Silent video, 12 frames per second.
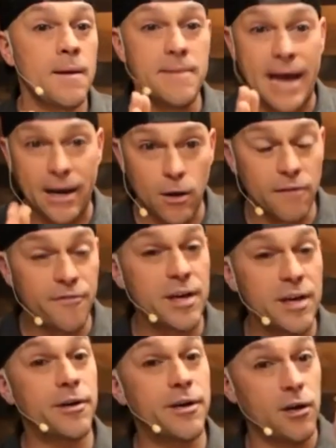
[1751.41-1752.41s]
Not all of
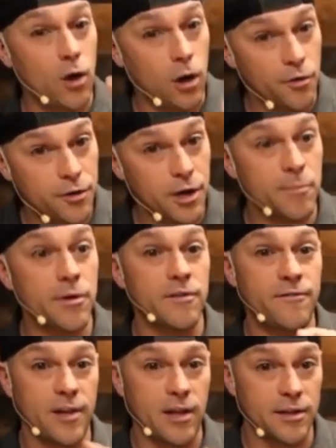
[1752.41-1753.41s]
them are going to call the number or
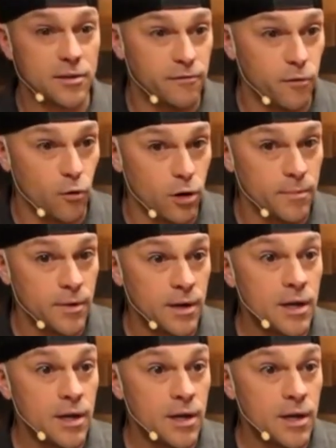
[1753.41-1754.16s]
fill out the form.